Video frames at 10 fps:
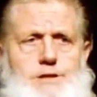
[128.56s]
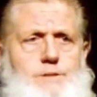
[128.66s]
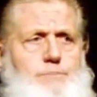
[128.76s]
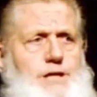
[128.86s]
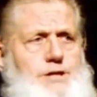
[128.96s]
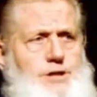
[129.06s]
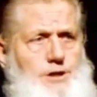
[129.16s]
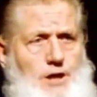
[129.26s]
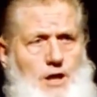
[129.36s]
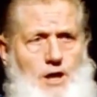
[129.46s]
Mr.
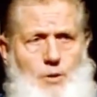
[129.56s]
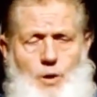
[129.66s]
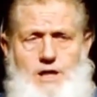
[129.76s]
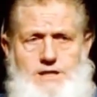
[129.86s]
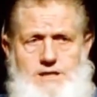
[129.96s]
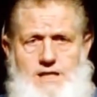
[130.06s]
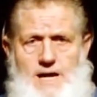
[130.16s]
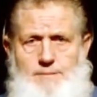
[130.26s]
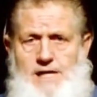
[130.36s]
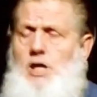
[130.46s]
Preacher, what does
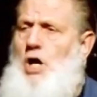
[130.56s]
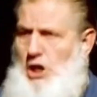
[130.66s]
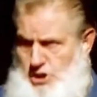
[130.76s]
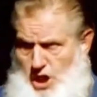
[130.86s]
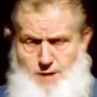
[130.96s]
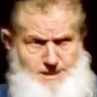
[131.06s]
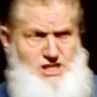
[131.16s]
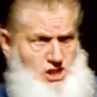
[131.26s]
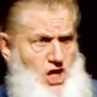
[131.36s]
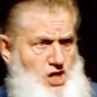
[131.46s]
Islam mean?
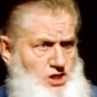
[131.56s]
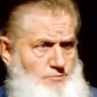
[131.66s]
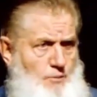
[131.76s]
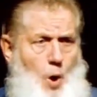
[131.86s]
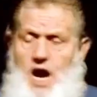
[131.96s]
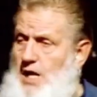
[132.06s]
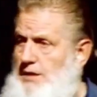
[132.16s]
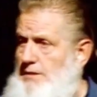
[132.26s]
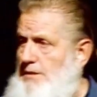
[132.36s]
Islam means terrorism, boy.